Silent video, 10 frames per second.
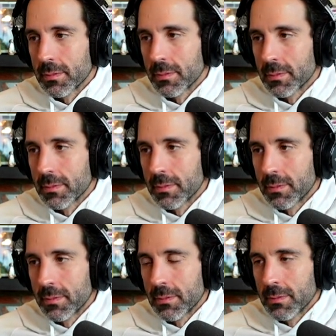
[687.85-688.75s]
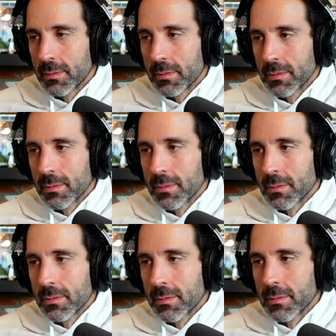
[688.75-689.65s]

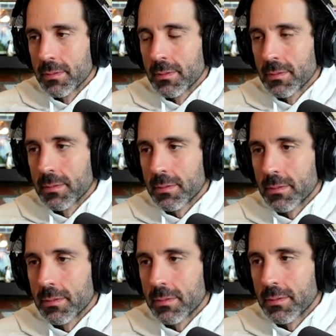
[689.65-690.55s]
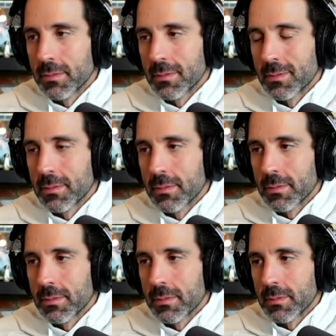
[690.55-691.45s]

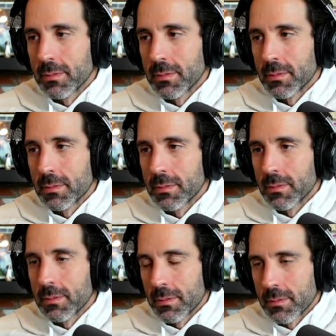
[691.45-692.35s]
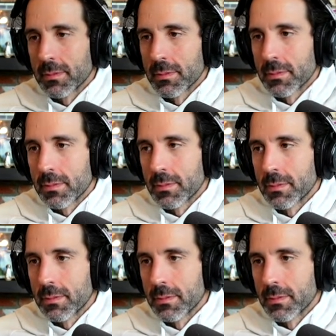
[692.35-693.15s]
(not speaking)